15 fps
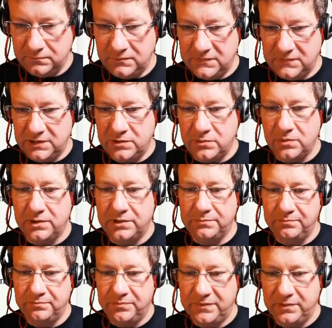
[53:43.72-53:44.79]
Anyone
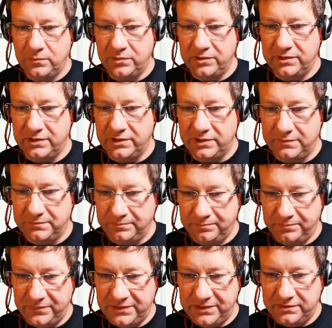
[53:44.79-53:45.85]
within
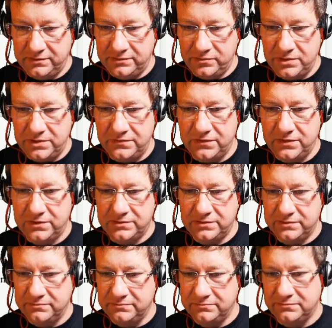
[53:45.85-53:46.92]
20 foot
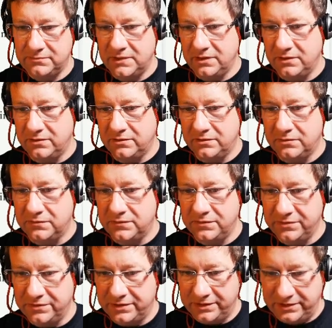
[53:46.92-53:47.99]
of
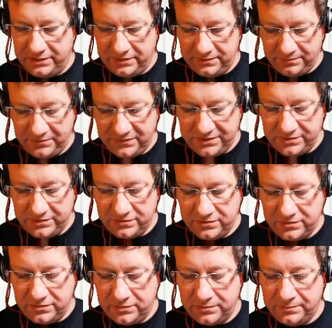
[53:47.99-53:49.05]
the secret door,